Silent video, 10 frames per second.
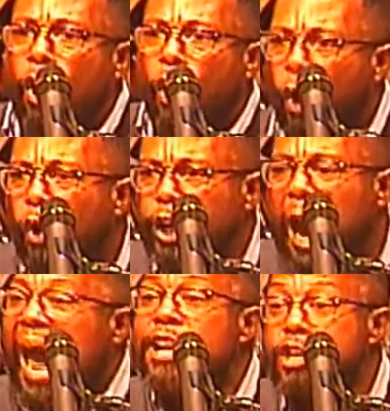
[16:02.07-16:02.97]
who
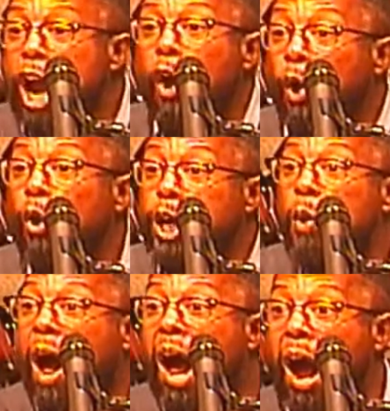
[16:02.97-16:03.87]
I know who you
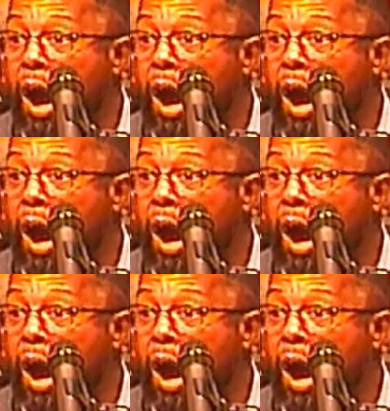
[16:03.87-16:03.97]
are.